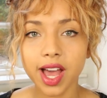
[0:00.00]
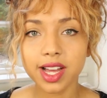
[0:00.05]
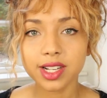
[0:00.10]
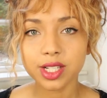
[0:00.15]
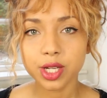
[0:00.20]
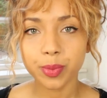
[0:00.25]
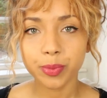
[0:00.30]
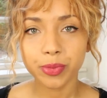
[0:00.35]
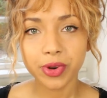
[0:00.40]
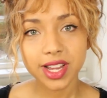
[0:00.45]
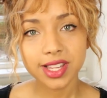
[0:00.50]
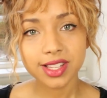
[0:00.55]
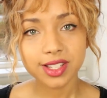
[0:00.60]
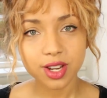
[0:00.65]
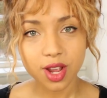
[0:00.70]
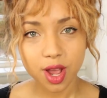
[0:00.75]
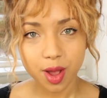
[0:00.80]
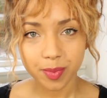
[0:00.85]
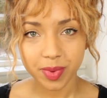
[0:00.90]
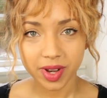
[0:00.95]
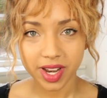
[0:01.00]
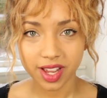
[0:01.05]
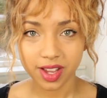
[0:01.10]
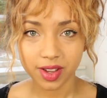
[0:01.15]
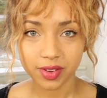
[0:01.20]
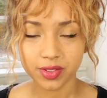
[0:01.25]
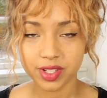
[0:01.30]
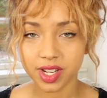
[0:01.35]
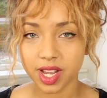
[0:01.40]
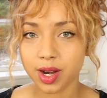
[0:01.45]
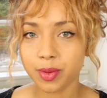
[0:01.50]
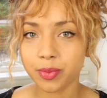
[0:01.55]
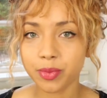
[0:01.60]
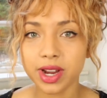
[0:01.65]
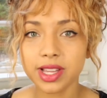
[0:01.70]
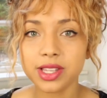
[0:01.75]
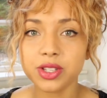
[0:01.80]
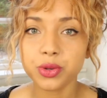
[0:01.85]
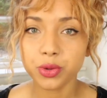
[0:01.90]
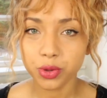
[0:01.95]
had a breast uplift and a
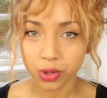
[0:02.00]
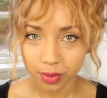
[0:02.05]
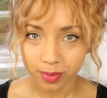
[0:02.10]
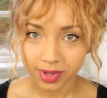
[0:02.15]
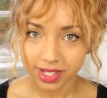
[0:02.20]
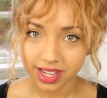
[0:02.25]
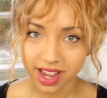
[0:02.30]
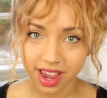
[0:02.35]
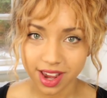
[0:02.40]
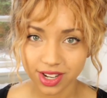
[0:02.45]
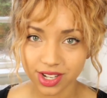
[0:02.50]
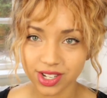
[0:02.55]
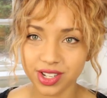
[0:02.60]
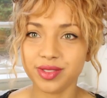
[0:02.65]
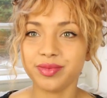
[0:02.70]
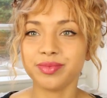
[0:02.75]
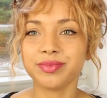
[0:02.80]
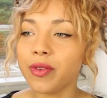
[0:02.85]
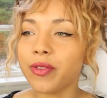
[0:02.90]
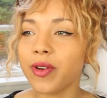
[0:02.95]
breast augmentation.